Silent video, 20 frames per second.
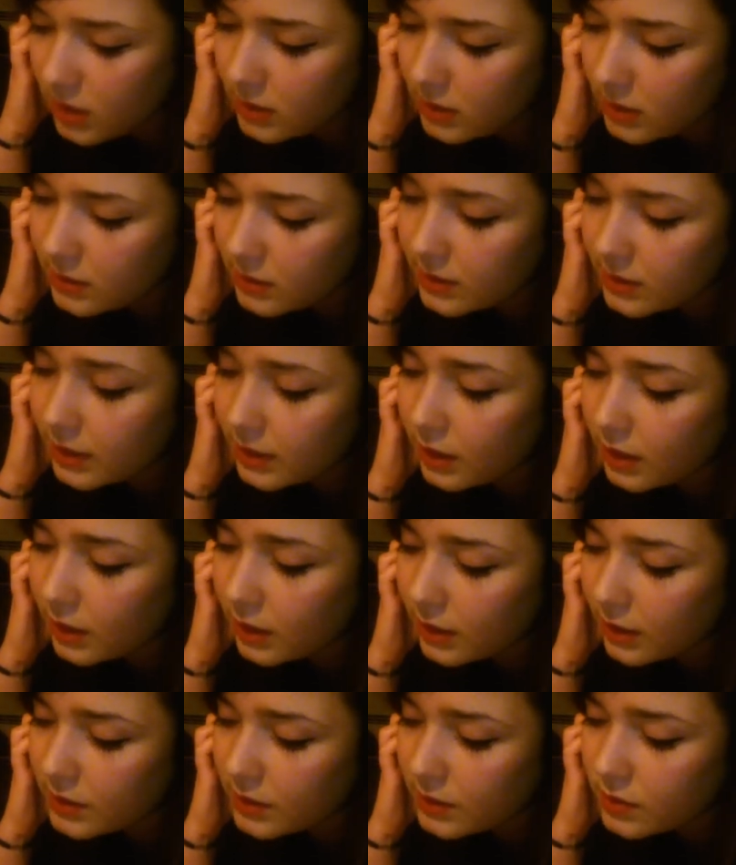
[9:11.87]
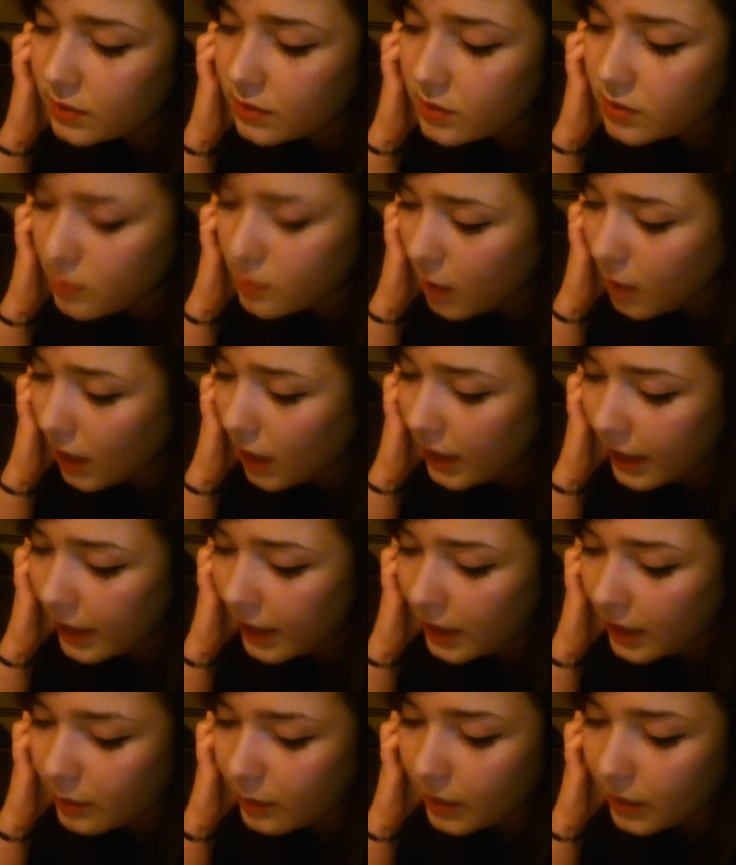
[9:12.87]
Still he stood smiling
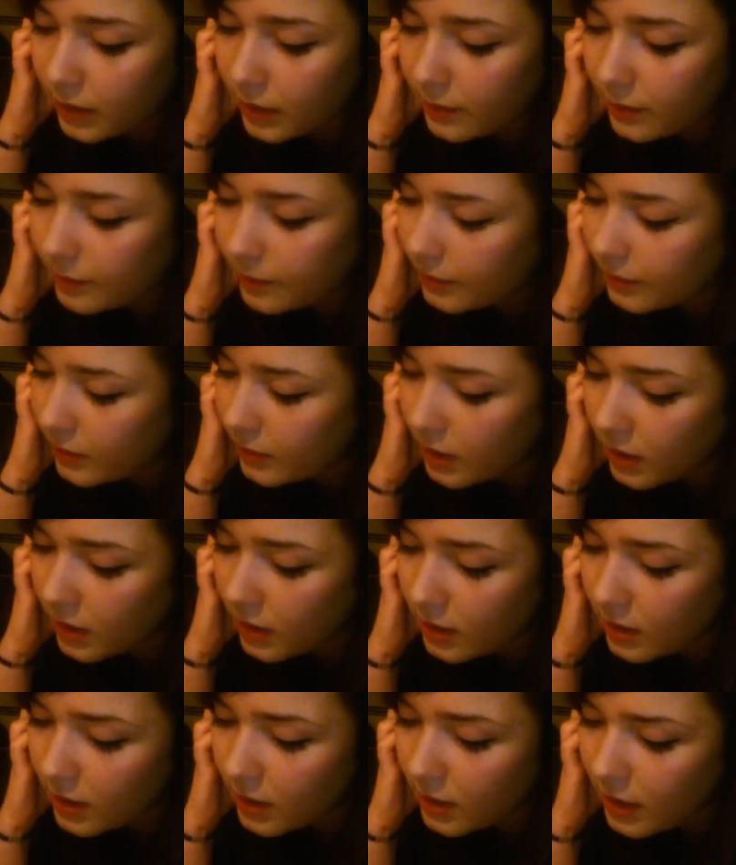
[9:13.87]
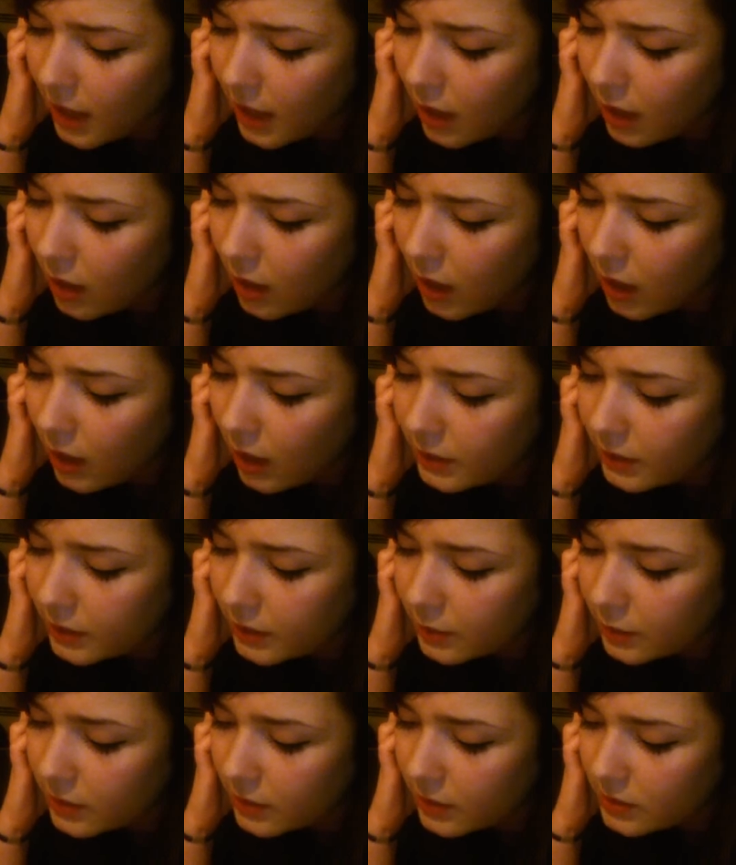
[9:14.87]
at me. How hard
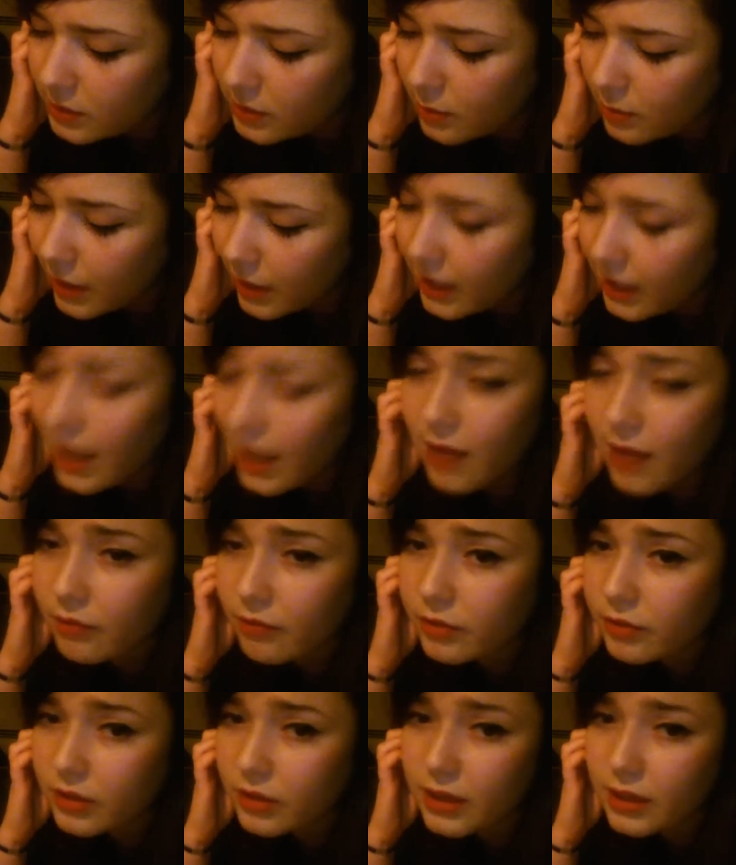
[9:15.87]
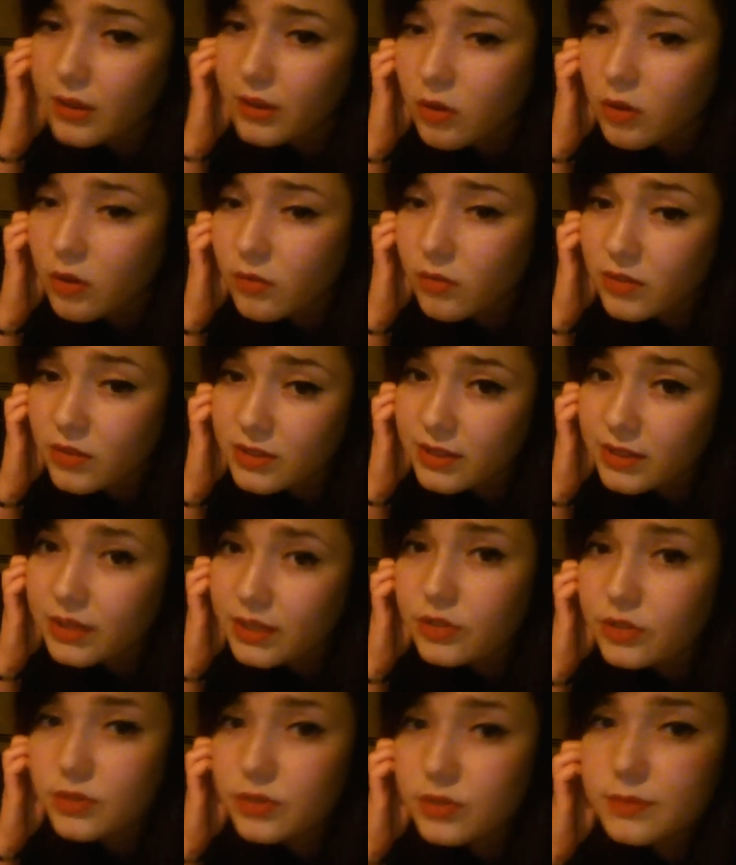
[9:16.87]
it was to make everyday
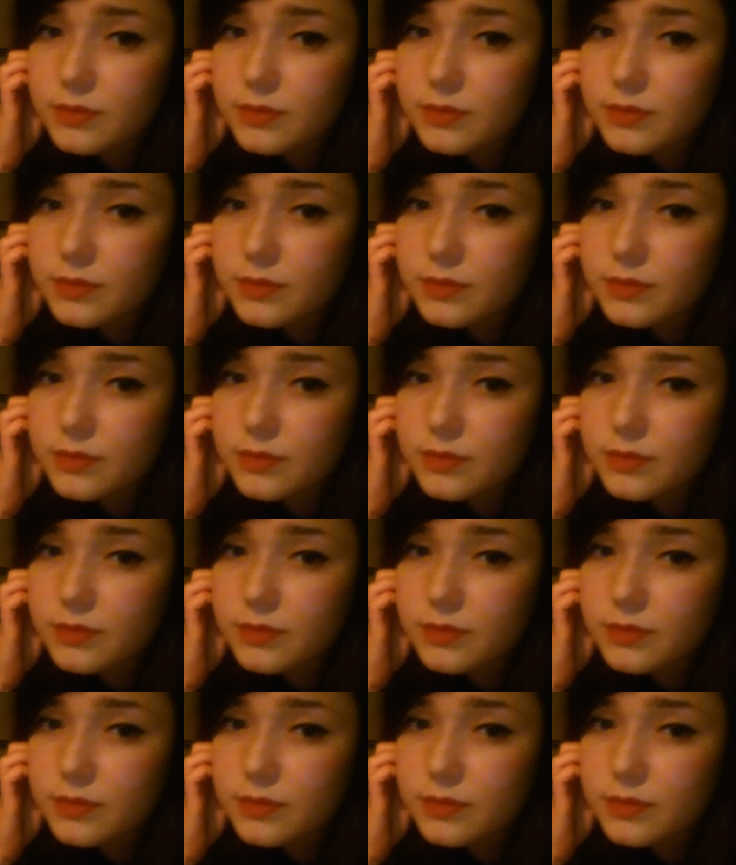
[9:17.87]
conversation.